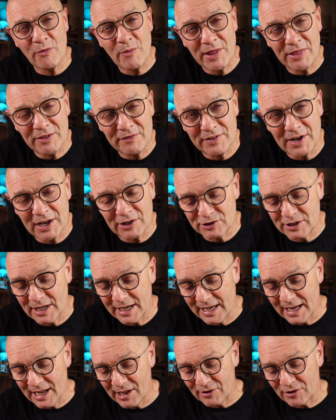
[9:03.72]
when the
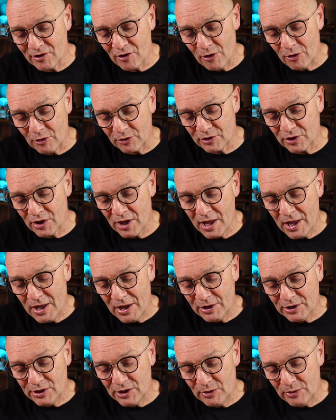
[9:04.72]
flashlight gets hot
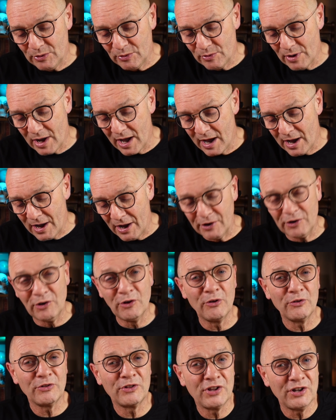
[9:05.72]
you are
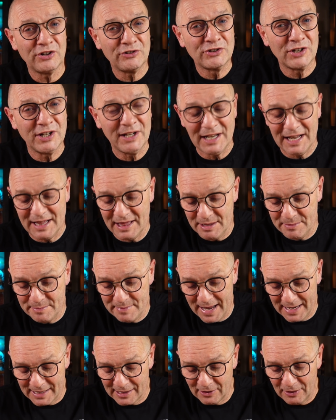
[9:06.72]
not touching the
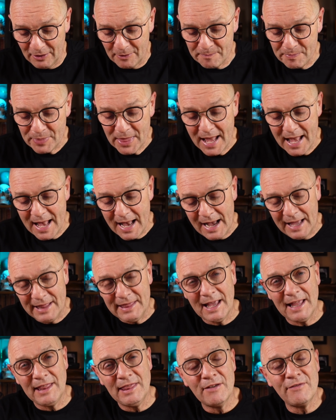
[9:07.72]
metal, and
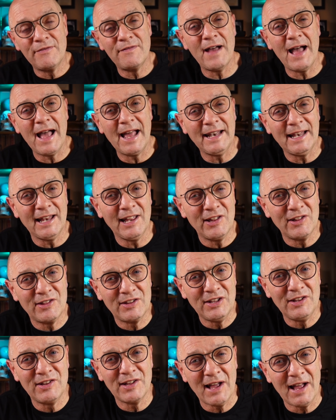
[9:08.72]
then the fan is
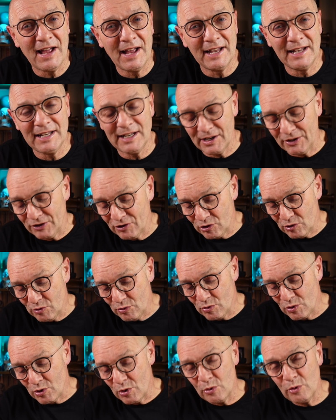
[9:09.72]
designed
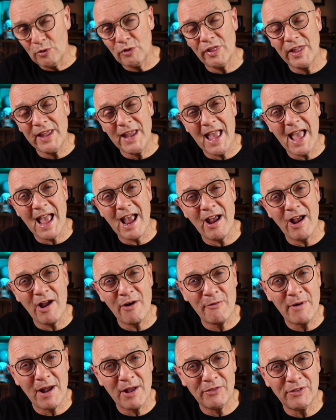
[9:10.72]
to cool the air
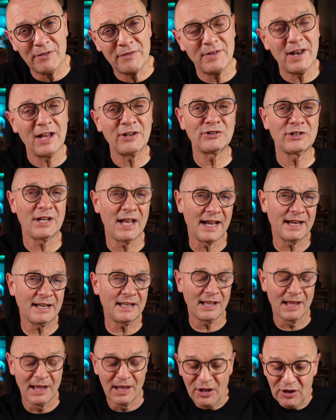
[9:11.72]
around the
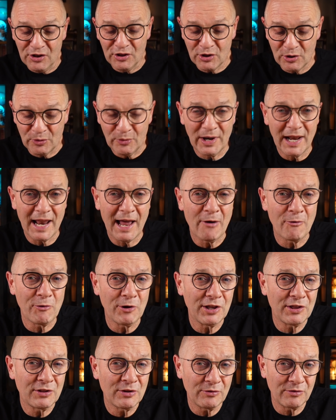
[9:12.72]
flashlight to allow
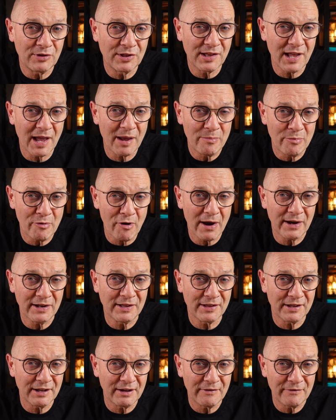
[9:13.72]
it to stay
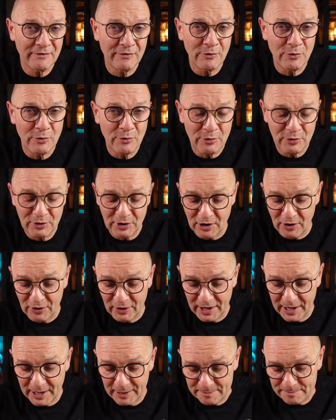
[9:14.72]
brighter for
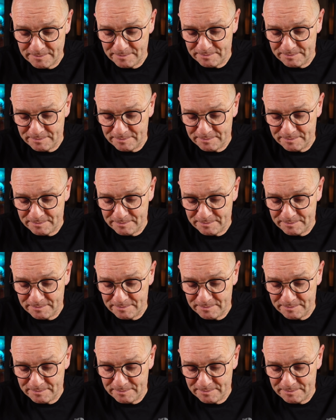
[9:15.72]
longer.